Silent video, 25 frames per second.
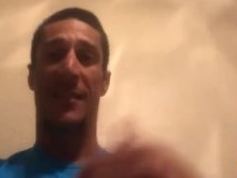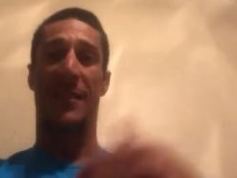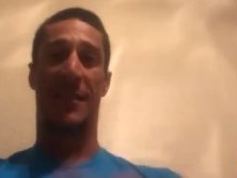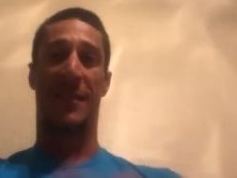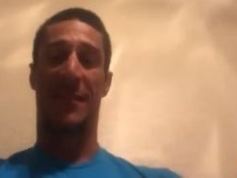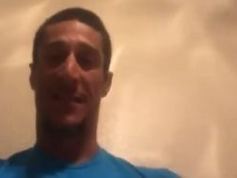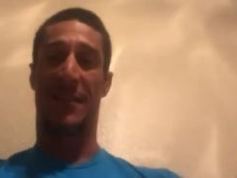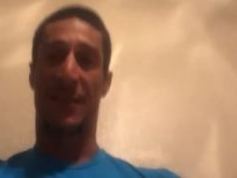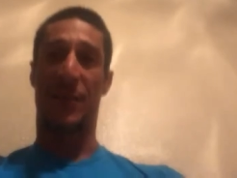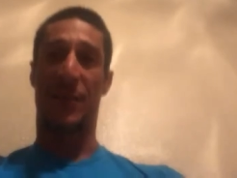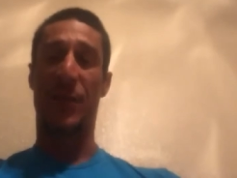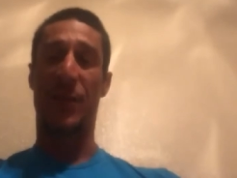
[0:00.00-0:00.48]

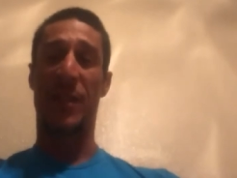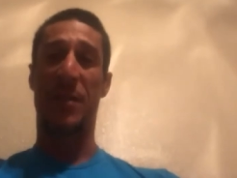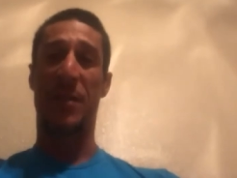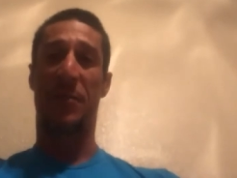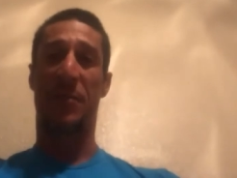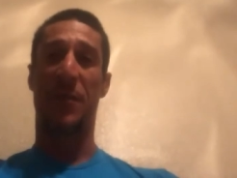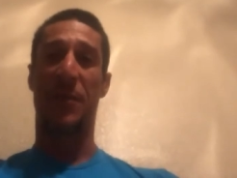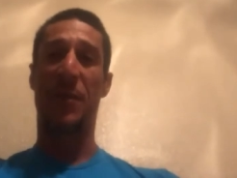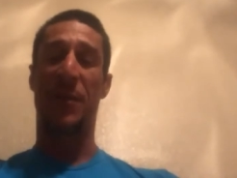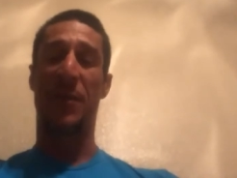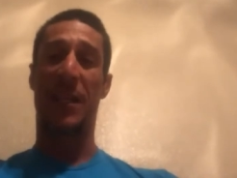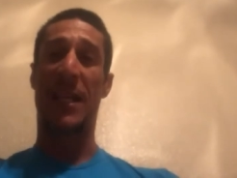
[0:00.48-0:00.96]
You're going to
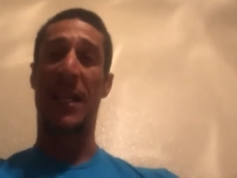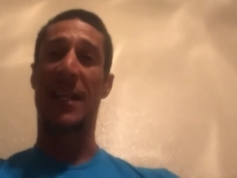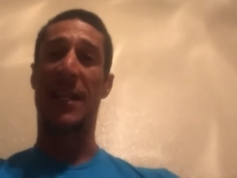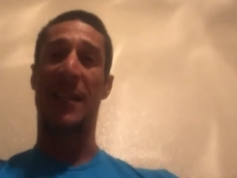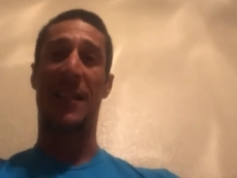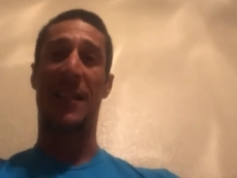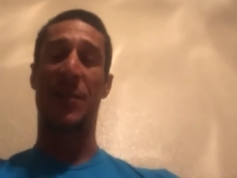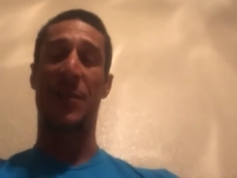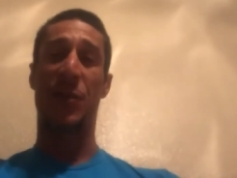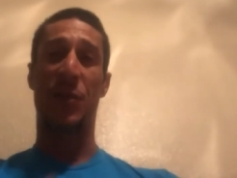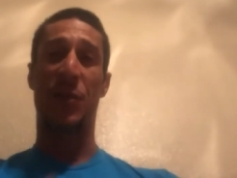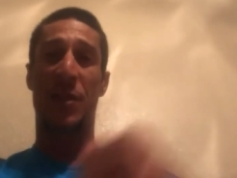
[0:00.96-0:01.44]
feel
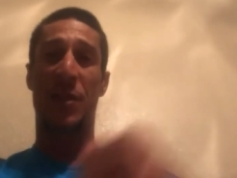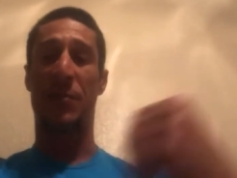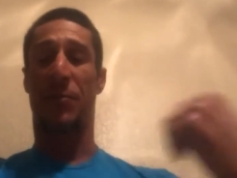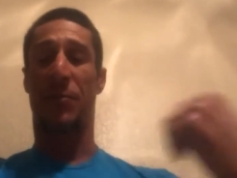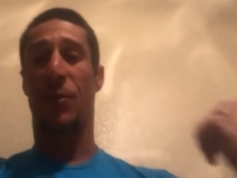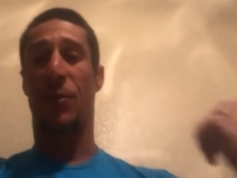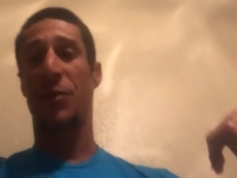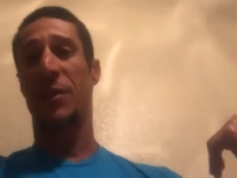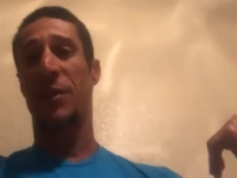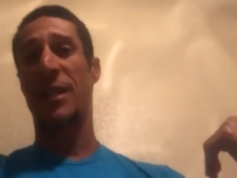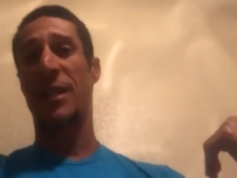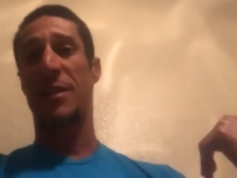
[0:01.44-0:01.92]
that you did
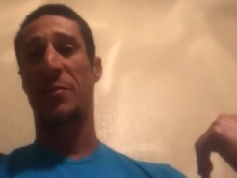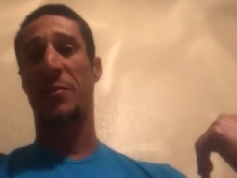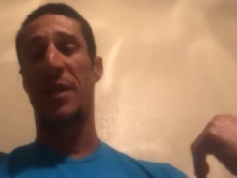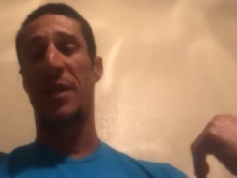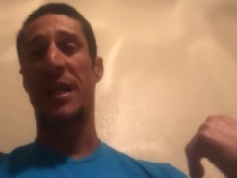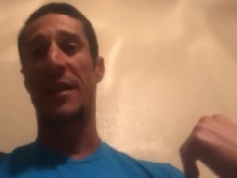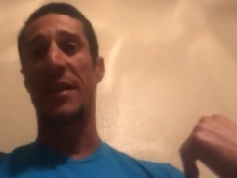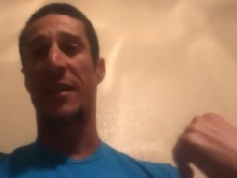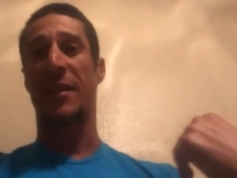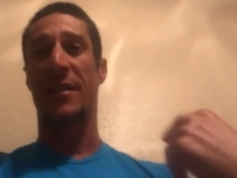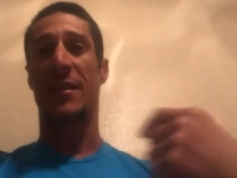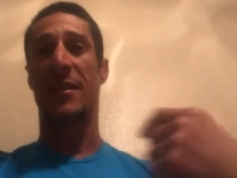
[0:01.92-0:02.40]
4 days
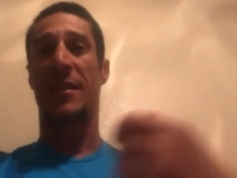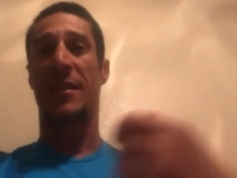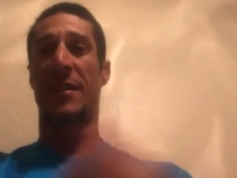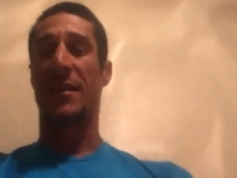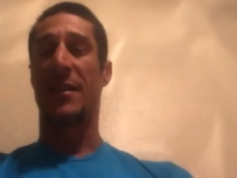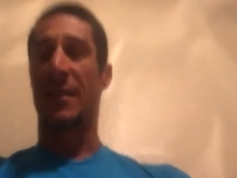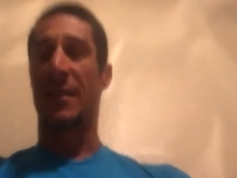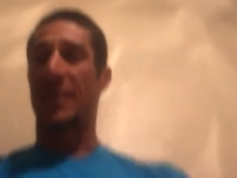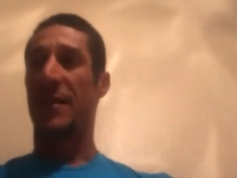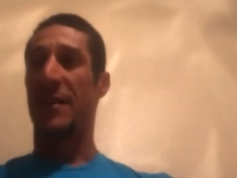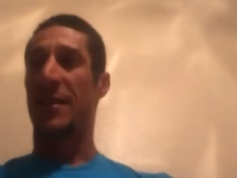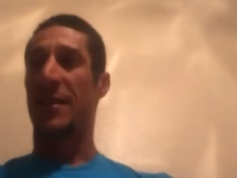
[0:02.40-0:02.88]
back.
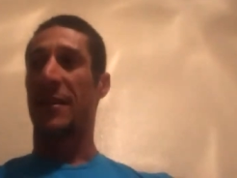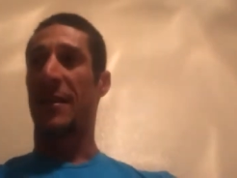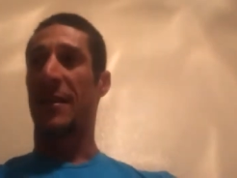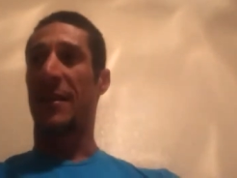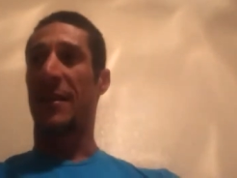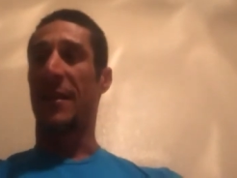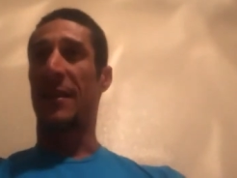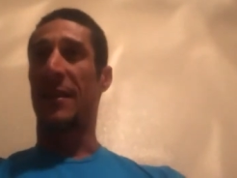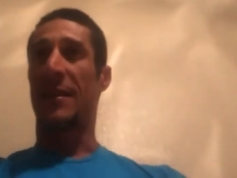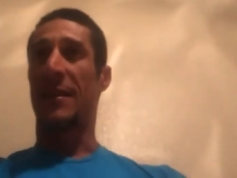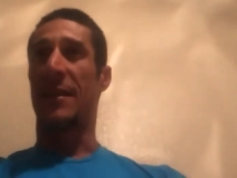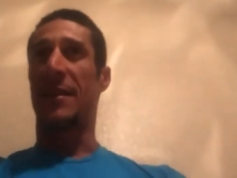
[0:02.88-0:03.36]

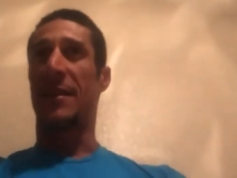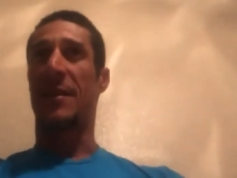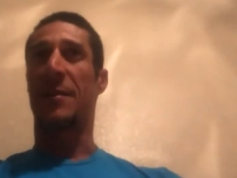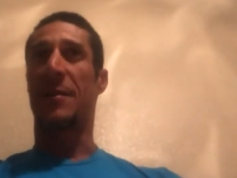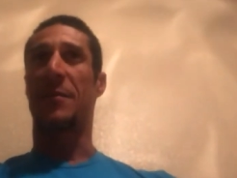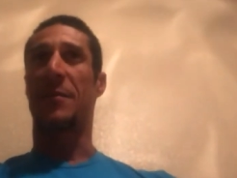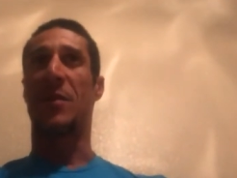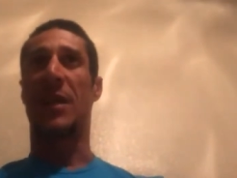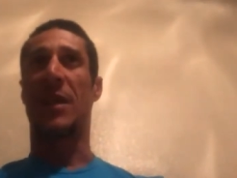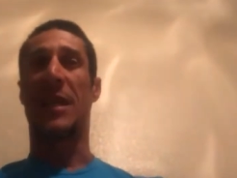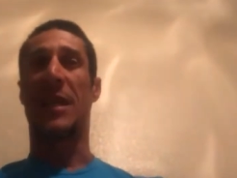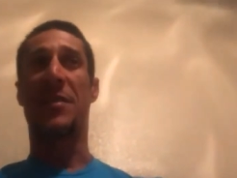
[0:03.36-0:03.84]
And
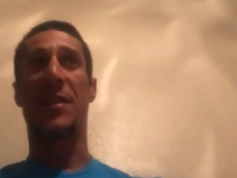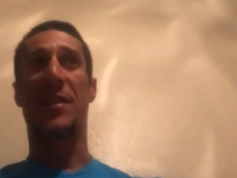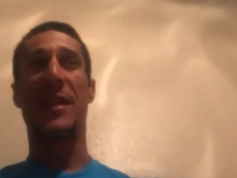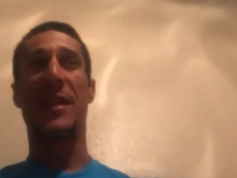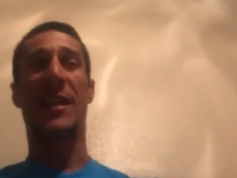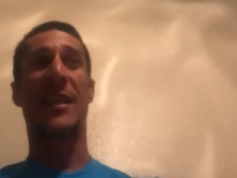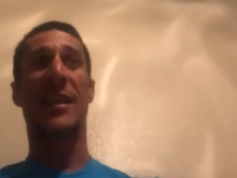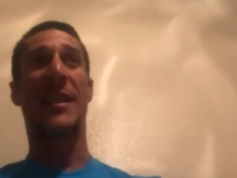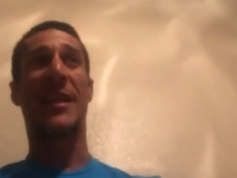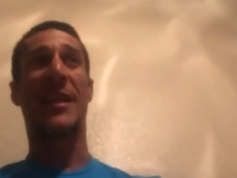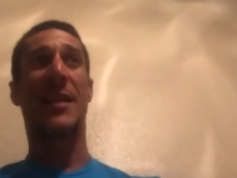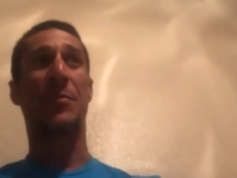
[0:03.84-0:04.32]
I seen a
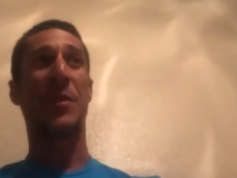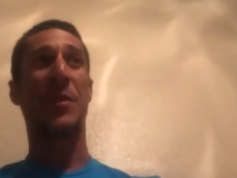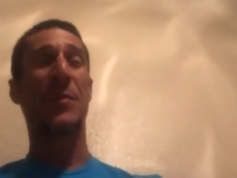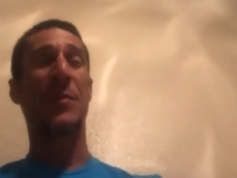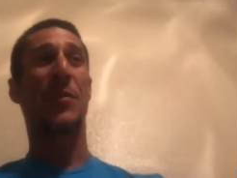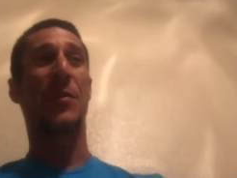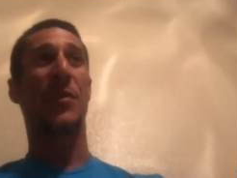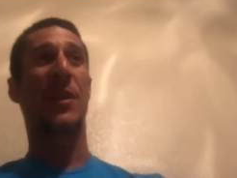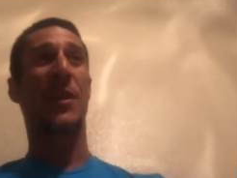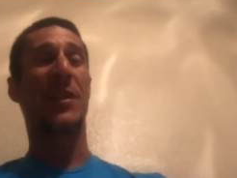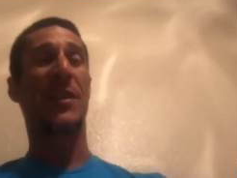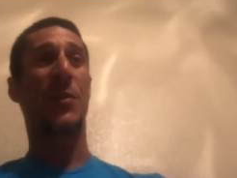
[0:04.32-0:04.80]
lot of
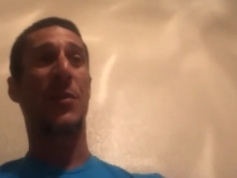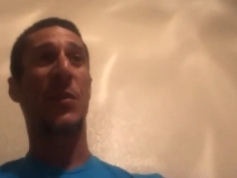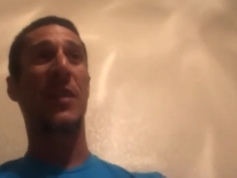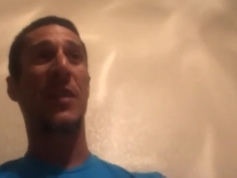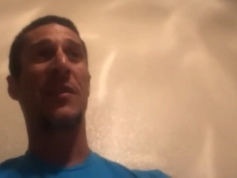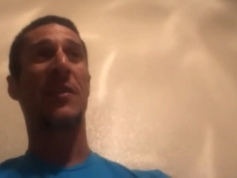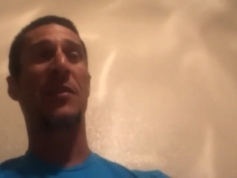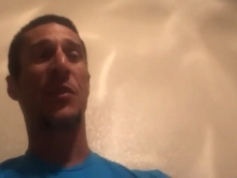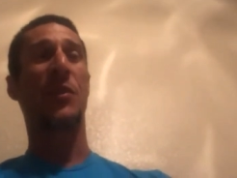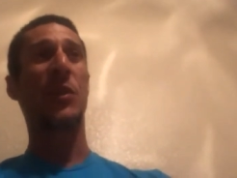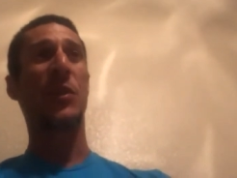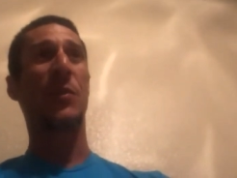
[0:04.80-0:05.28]
people, that's what
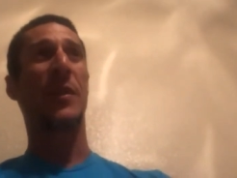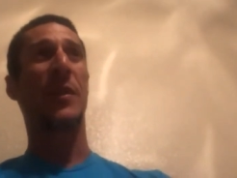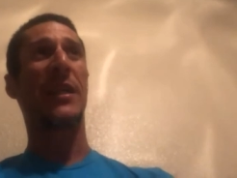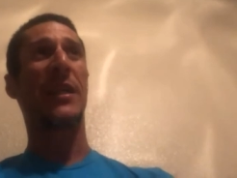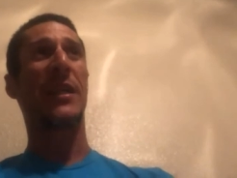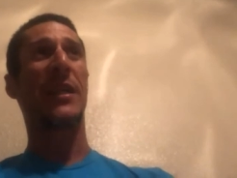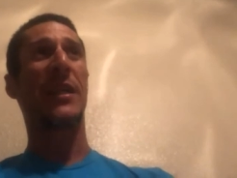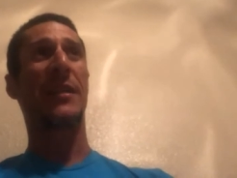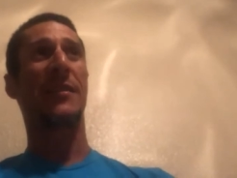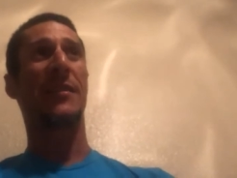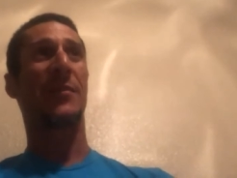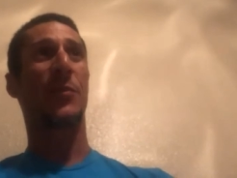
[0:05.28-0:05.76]
they do, man.